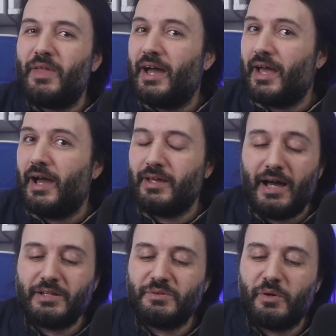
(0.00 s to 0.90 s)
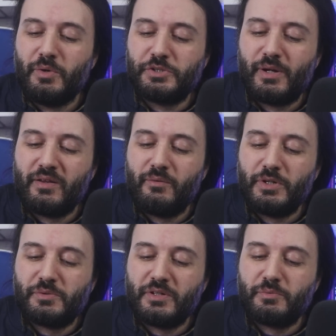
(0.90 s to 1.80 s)
I, I, I don't know which one,
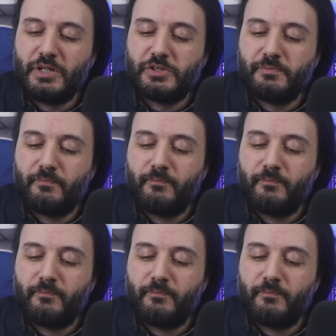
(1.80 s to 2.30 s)
which one is which.